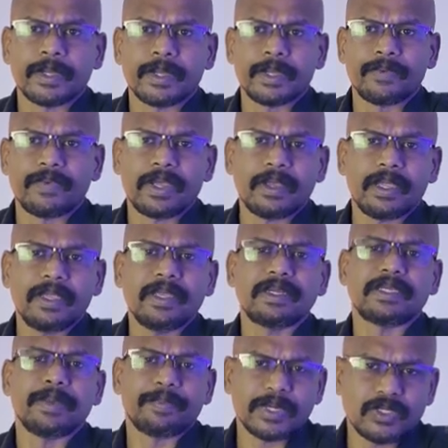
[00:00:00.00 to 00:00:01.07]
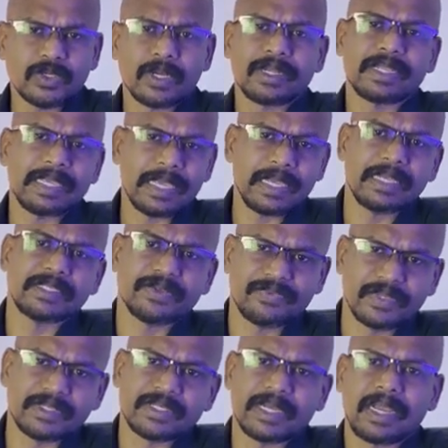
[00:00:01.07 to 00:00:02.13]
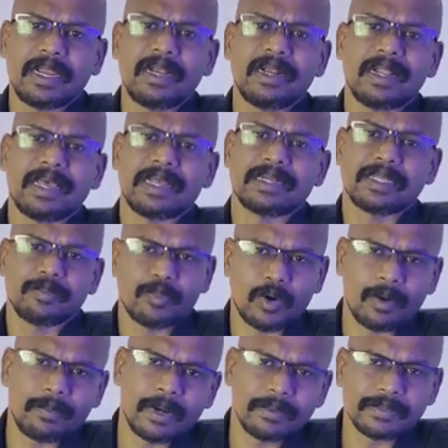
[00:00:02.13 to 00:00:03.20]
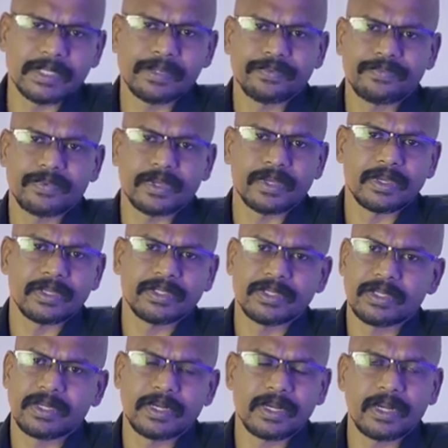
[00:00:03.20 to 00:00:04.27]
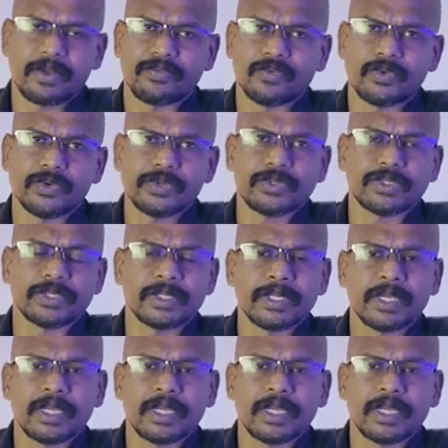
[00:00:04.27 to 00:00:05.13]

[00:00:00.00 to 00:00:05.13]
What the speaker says: where it depends on the age of the child and the problems of the children, of course.